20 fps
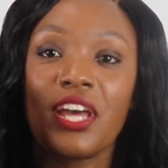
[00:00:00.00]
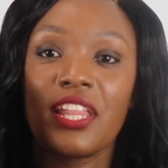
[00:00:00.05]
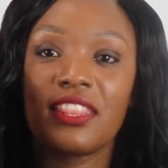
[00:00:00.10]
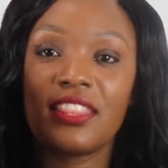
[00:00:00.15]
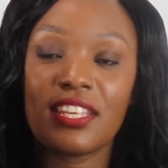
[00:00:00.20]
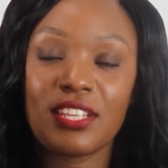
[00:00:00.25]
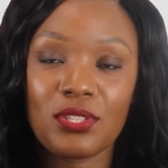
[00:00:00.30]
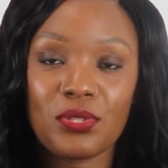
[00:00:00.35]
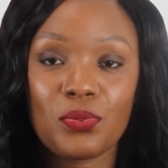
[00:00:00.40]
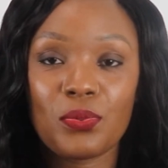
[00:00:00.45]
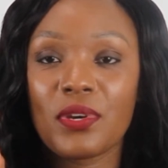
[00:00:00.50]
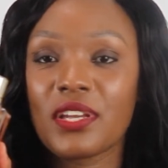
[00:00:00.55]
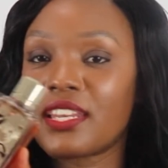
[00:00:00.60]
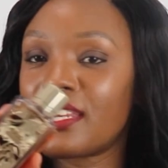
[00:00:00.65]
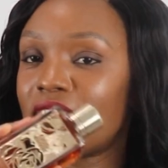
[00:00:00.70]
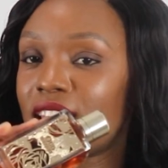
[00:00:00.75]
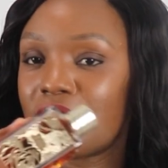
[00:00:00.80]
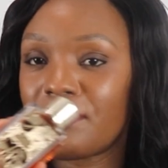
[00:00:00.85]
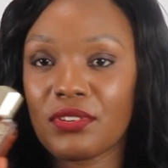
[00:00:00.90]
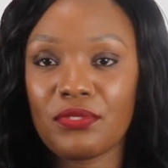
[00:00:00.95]
This one,
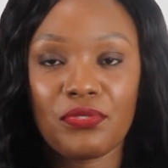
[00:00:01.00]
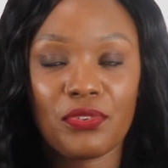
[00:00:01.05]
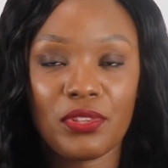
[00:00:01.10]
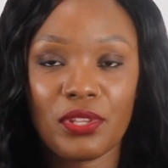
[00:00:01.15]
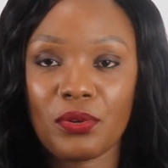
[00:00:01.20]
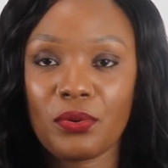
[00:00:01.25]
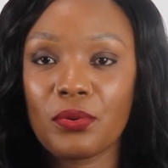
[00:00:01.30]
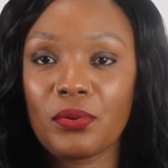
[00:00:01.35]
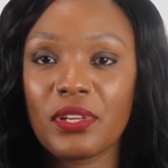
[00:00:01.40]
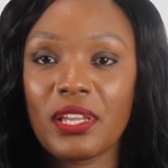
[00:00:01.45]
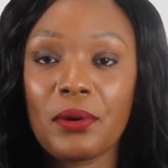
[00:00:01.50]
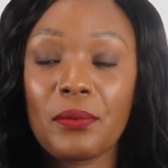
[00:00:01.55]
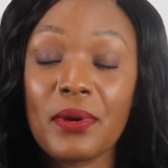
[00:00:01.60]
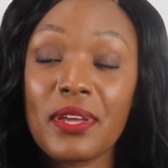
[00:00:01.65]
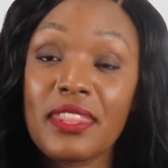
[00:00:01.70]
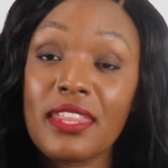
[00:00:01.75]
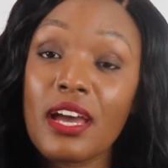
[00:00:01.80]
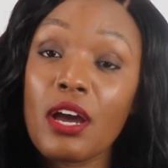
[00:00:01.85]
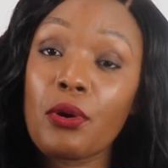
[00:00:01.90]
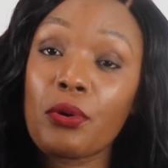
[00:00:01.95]
leave it for the cooler
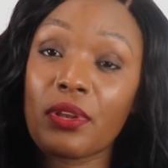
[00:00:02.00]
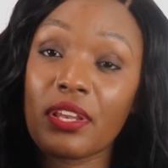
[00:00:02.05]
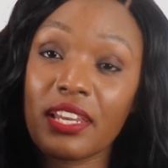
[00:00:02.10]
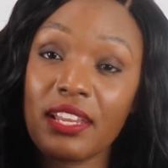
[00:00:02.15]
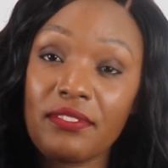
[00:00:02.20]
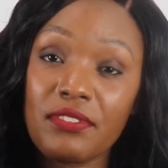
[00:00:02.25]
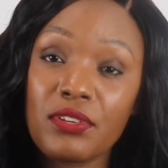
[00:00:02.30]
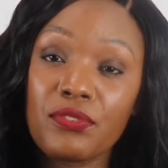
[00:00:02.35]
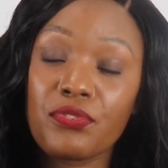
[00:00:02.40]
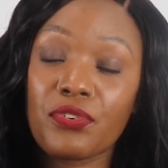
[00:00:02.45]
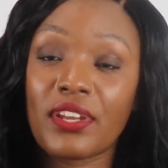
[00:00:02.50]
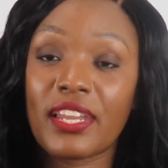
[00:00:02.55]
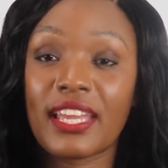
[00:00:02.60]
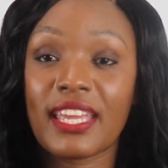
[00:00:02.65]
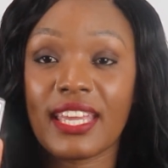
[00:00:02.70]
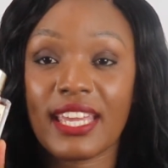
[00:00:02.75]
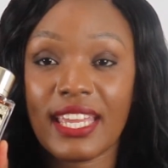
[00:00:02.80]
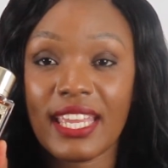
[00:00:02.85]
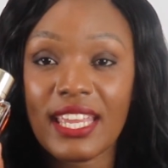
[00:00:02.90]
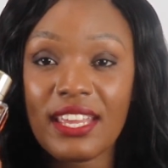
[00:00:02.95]
weather, or leave it for
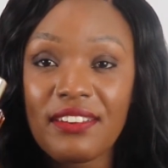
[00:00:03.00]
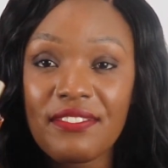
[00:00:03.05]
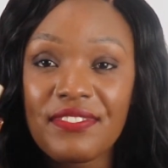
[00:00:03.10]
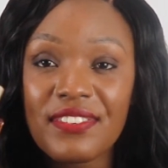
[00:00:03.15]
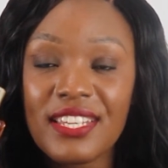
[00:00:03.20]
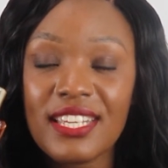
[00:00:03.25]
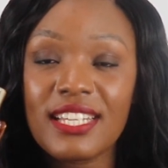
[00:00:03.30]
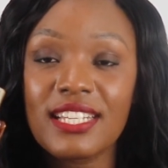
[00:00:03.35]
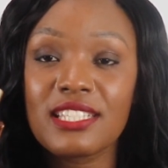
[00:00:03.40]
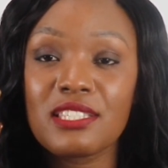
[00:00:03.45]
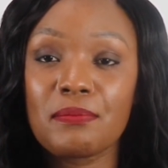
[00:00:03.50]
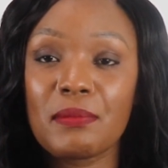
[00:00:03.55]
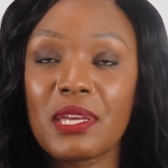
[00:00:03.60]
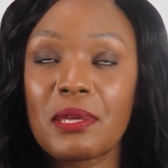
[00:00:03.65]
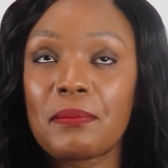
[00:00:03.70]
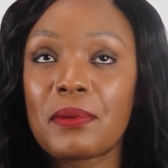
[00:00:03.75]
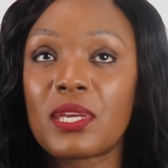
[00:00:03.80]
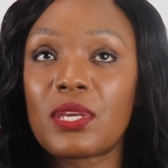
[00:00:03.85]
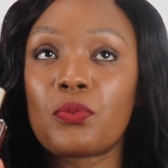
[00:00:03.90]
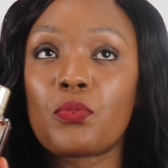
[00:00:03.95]
like evenings,
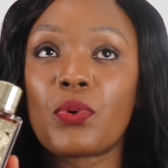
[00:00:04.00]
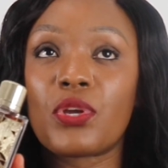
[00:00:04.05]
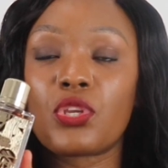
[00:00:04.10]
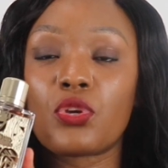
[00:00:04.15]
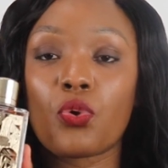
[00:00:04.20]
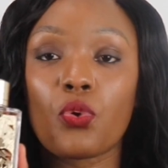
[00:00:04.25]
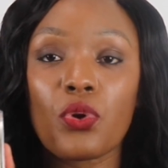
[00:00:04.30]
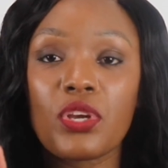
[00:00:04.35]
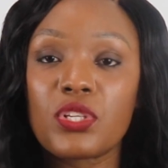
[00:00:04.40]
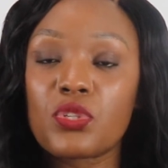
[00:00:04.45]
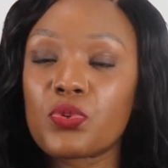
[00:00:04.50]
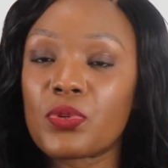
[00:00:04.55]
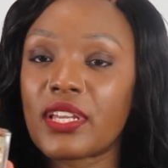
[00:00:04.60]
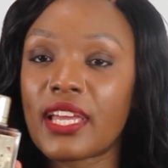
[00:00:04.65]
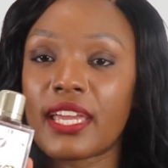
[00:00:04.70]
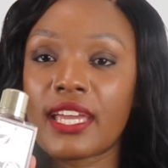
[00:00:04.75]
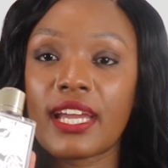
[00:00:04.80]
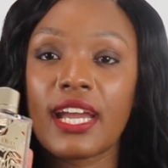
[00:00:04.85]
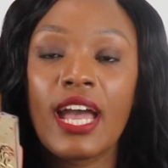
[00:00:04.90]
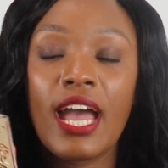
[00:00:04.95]
maybe when you're going to
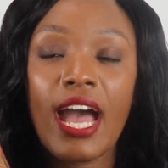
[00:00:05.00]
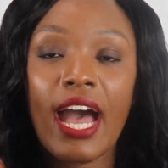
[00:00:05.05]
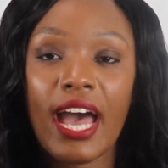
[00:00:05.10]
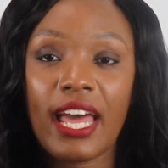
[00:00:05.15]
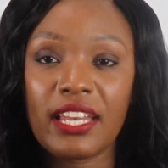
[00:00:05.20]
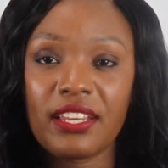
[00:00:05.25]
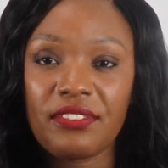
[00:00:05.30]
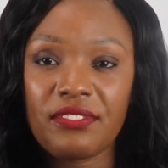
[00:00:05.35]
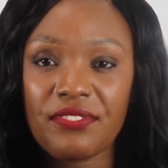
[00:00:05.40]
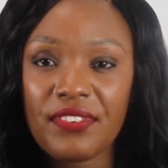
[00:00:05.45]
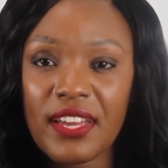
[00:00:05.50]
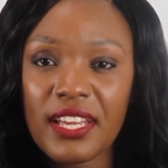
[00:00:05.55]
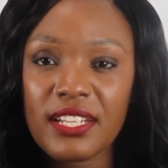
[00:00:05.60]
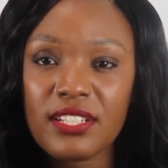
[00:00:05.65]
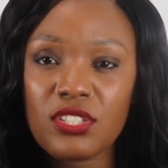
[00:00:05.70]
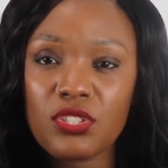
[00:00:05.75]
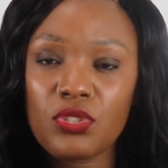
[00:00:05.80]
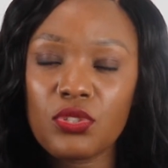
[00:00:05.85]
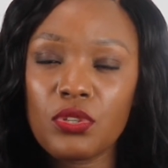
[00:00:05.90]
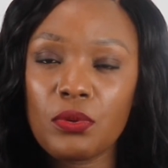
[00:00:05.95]
like an
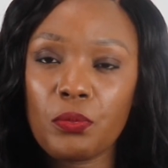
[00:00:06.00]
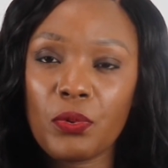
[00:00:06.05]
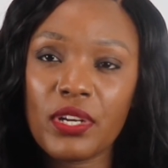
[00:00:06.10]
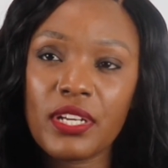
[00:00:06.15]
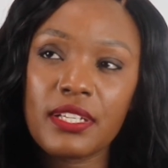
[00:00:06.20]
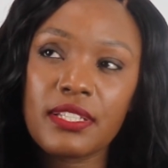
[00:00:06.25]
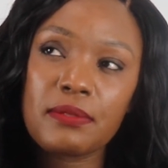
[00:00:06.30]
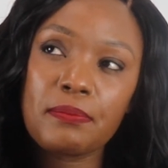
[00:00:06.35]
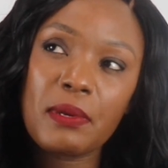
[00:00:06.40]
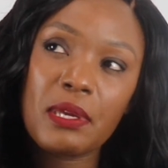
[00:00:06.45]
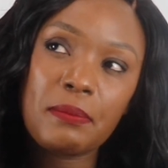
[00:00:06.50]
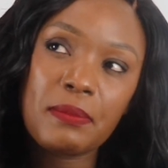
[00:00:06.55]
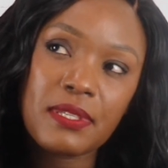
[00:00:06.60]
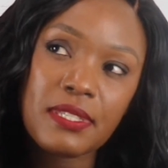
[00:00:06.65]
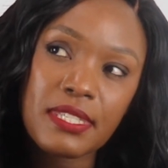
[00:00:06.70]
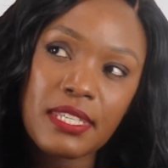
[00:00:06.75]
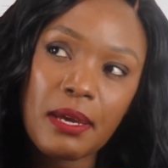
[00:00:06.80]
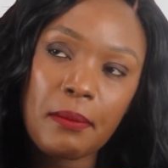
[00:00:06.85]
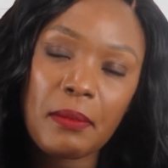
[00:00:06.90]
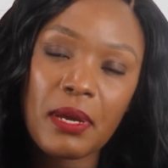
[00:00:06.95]
event, when it's maybe
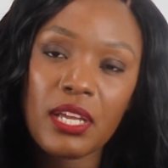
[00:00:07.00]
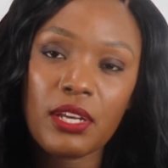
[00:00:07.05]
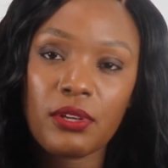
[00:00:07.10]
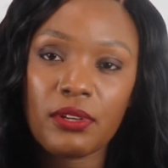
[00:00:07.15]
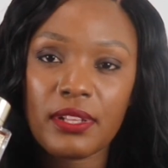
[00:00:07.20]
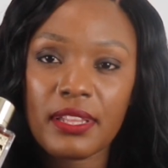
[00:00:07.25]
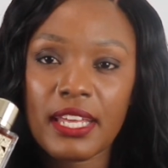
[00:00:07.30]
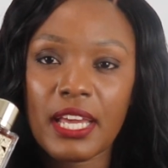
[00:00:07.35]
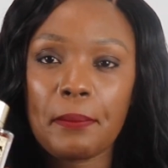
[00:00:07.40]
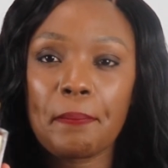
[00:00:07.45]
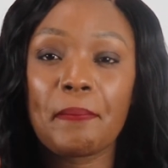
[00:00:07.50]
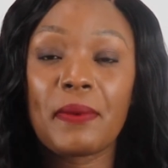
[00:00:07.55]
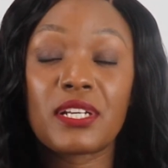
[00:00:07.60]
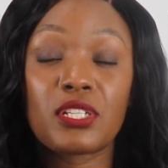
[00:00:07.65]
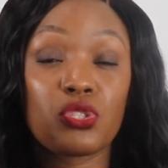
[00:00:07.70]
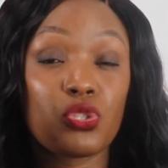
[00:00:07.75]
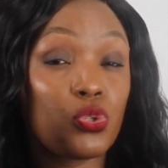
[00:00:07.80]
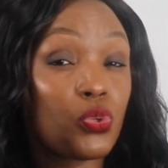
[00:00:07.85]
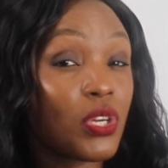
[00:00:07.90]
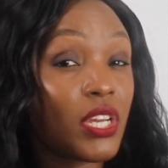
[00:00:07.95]
summer and all that.
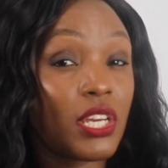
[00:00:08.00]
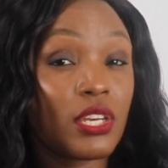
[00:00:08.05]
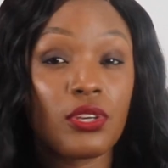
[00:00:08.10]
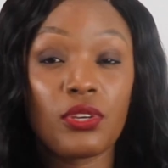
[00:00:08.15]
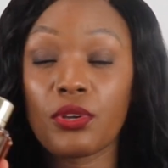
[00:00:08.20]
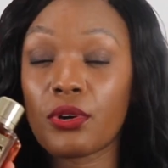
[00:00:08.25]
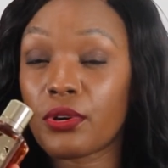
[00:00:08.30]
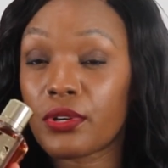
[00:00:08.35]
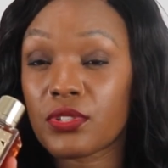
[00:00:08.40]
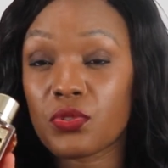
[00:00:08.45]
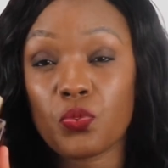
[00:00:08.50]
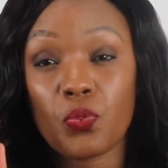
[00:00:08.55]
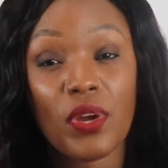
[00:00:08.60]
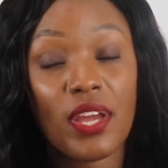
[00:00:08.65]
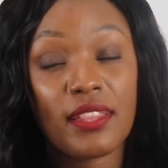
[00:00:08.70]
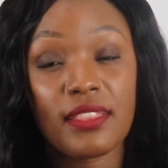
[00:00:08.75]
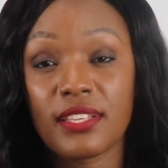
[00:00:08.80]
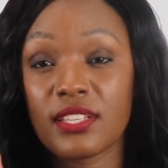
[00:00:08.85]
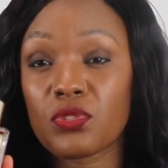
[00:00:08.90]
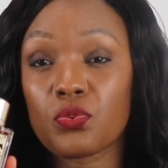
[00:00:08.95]
But you cannot
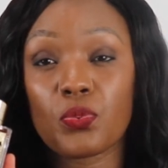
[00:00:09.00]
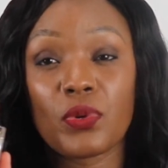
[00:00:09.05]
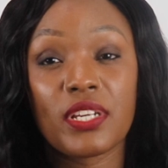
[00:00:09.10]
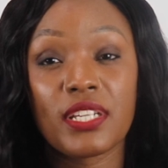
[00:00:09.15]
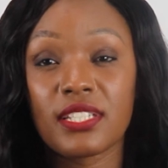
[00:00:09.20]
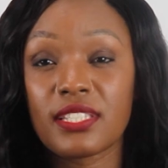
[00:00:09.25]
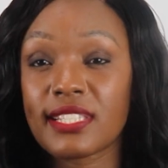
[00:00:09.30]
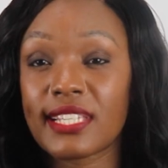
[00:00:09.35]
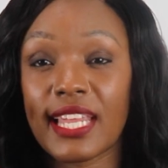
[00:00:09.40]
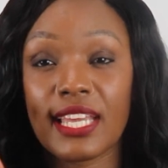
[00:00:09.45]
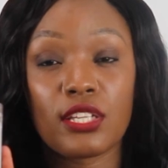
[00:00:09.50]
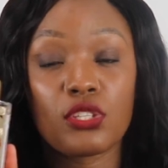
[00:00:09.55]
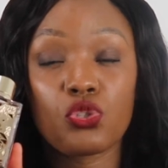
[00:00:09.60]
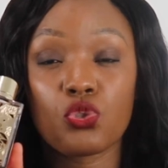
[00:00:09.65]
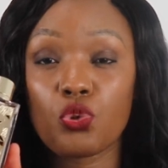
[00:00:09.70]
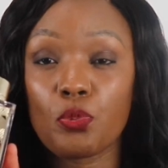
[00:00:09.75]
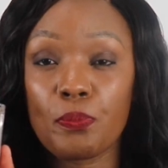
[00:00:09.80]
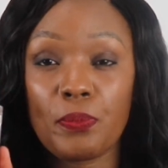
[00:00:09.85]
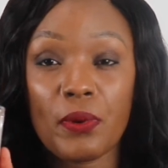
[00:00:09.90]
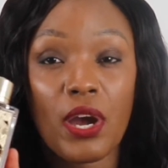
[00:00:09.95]
wear this when it's like
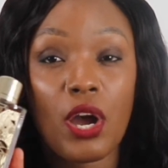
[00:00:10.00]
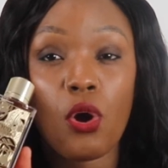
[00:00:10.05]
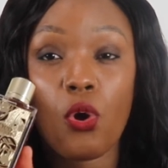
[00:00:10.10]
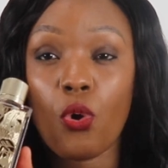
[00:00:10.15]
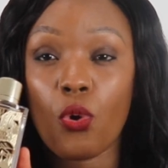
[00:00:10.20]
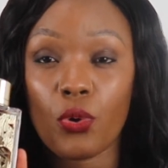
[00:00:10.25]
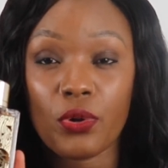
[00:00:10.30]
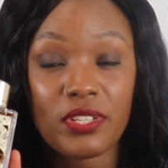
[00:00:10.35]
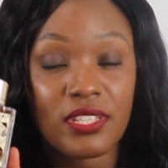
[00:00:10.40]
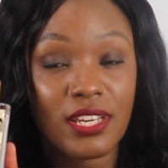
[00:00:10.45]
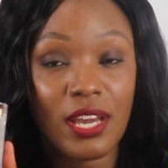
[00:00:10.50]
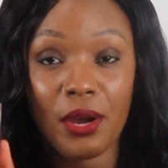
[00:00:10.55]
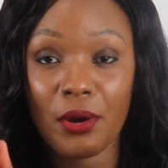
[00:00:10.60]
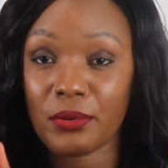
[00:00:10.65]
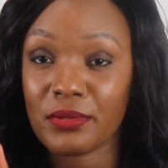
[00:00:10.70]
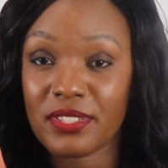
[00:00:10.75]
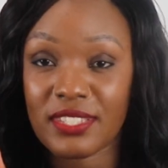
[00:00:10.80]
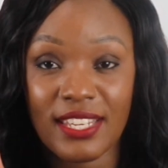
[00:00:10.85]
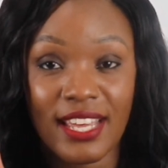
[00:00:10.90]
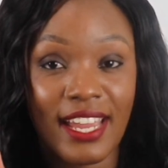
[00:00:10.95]
super hot
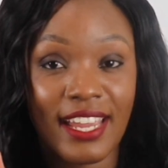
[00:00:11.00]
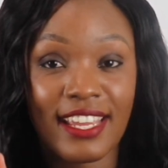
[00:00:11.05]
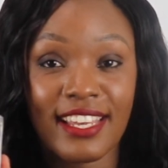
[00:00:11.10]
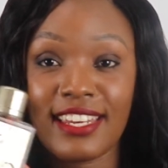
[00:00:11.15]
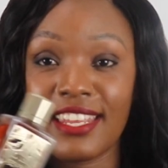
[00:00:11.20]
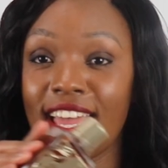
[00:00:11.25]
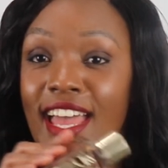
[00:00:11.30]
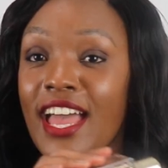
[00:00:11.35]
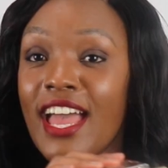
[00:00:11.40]
outside.